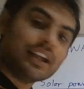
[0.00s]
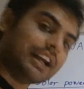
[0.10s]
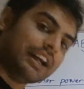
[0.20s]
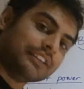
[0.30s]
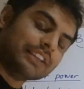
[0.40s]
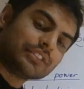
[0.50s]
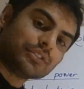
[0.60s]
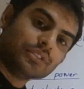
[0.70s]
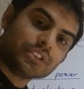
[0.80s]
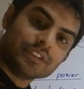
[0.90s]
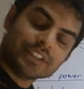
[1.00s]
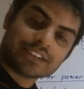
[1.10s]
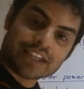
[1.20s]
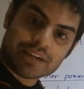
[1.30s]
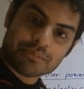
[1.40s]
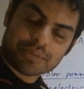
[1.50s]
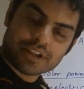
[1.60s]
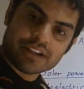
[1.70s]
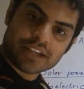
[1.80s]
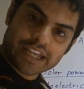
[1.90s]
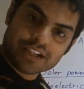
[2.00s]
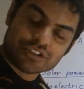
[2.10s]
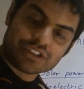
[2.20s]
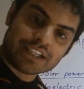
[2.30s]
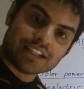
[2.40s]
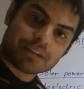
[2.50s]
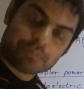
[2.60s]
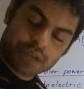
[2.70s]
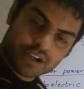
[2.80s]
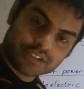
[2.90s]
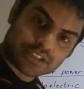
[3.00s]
and that's also the same energy that plants are